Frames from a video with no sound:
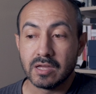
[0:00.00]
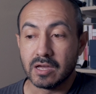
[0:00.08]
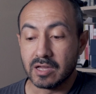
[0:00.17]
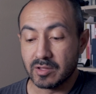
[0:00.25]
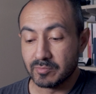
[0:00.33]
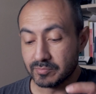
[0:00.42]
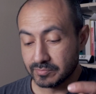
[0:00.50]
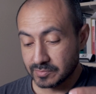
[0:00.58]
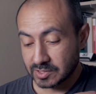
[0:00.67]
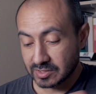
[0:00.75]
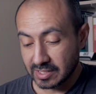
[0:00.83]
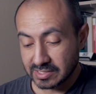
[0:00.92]
Um,
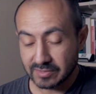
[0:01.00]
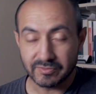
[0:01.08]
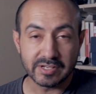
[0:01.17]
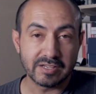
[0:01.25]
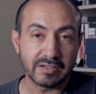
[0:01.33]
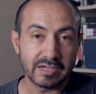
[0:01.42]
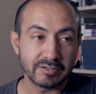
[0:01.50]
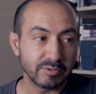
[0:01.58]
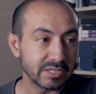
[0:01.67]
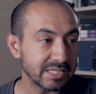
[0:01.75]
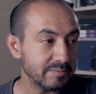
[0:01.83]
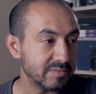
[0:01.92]
so that's it for now. I
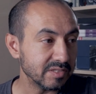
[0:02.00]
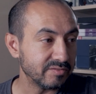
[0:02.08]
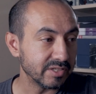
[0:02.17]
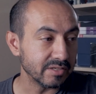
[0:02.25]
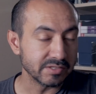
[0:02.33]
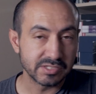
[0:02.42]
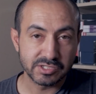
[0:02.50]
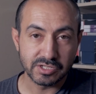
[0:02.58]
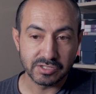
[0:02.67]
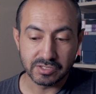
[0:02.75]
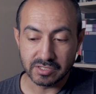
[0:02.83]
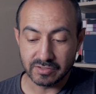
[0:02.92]
want to keep these videos
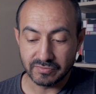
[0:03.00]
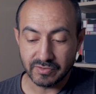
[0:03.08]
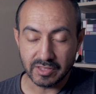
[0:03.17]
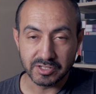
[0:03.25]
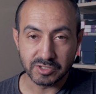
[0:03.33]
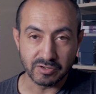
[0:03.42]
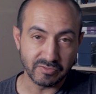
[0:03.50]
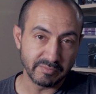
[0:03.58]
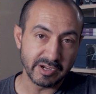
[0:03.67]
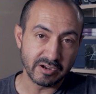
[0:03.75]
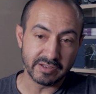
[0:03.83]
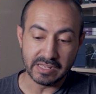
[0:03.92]
fairly short
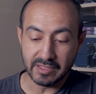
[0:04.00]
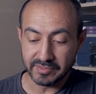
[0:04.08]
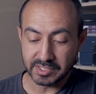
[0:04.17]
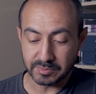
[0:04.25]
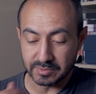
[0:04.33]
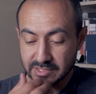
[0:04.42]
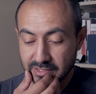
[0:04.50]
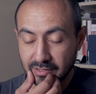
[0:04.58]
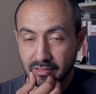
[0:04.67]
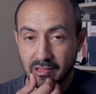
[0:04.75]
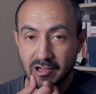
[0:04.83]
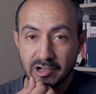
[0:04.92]
from here on out. This one's a
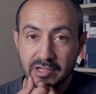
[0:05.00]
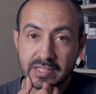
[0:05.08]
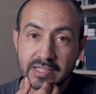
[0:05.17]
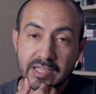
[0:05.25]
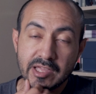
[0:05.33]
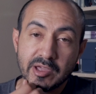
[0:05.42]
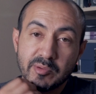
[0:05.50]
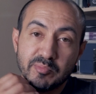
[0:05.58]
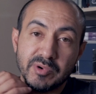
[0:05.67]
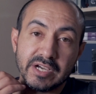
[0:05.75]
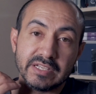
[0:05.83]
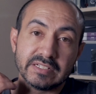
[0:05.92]
little long,
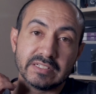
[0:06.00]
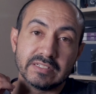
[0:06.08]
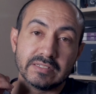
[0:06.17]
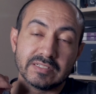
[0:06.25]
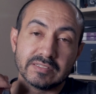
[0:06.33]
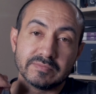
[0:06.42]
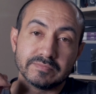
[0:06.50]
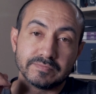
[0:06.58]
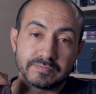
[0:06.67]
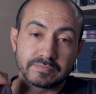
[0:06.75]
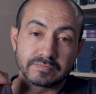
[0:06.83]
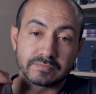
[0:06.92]
but
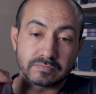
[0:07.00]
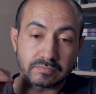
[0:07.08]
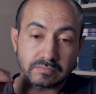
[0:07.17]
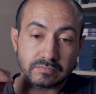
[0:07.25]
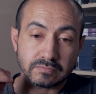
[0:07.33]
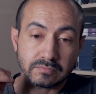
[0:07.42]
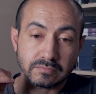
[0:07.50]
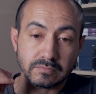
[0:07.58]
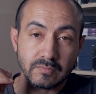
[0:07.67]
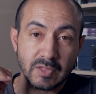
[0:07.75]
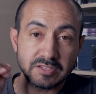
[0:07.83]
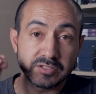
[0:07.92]
um,
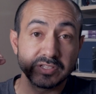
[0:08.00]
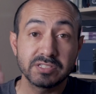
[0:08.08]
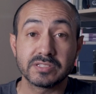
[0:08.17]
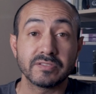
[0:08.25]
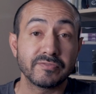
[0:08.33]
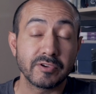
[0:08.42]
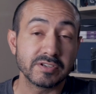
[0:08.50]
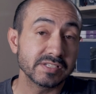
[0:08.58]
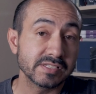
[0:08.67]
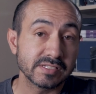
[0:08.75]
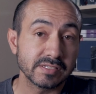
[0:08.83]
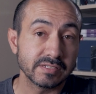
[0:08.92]
so this is the
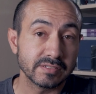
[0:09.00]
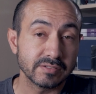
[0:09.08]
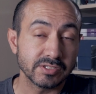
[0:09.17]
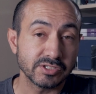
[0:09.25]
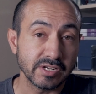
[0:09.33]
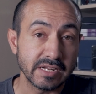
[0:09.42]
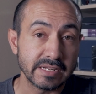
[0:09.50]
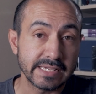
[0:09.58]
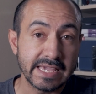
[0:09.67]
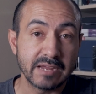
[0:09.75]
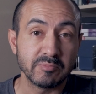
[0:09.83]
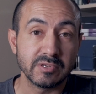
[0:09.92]
first straight out of
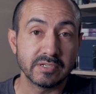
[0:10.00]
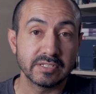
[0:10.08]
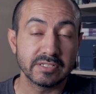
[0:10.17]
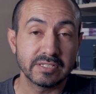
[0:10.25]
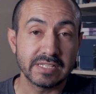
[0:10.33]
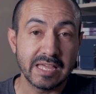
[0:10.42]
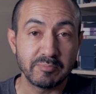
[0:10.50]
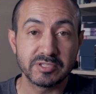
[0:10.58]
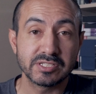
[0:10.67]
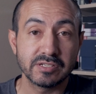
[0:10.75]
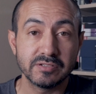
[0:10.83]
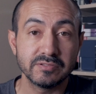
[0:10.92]
camera
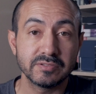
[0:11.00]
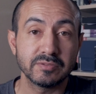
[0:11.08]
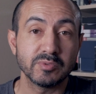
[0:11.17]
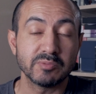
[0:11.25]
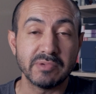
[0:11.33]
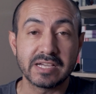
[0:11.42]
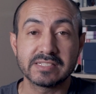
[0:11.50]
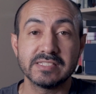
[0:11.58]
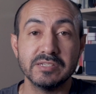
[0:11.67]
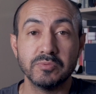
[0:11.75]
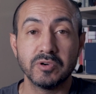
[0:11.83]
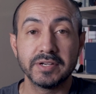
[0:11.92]
episode with my X
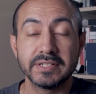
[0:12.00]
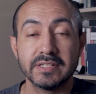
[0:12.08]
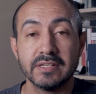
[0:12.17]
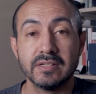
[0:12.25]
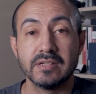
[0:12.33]
T one.